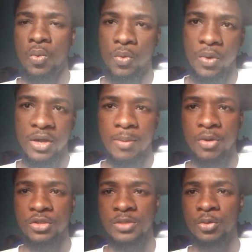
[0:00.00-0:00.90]
When
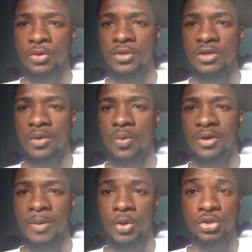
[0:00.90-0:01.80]
Kamaru
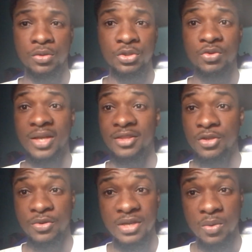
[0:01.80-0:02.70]
Usman try to
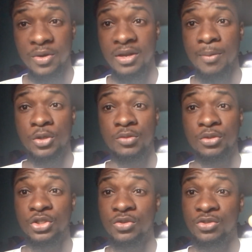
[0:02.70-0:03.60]
take you down, when Kamaru
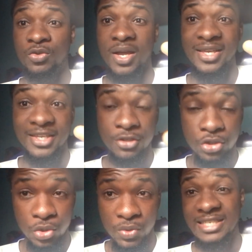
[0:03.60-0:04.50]
Usman try
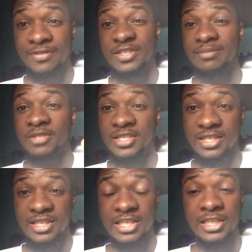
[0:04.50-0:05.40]
eat you, if he's
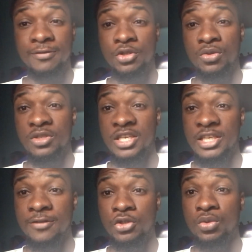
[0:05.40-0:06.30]
missing, he
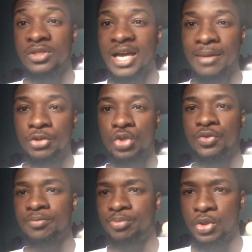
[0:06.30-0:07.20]
gives you time to
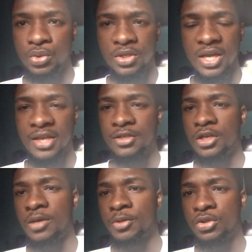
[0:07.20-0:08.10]
rebuild and
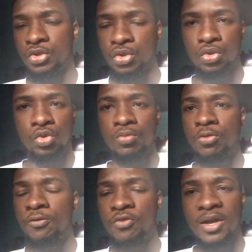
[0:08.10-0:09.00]
to
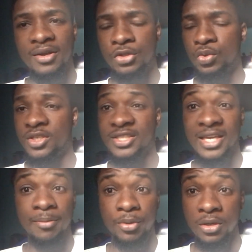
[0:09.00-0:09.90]
move around and to
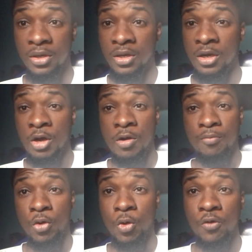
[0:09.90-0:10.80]
escape.
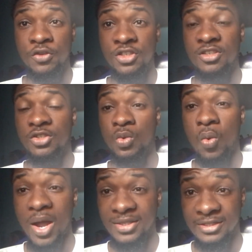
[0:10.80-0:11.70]
But Covington is
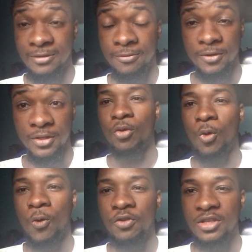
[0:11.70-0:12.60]
quite different.
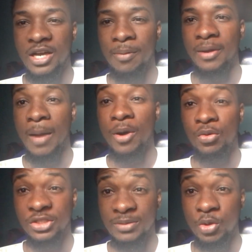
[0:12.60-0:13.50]

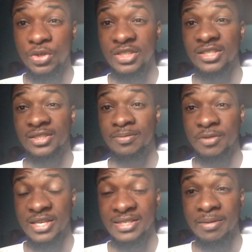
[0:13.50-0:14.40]
Kamaru Usman
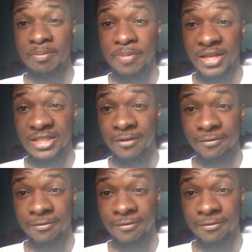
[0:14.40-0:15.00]
is a better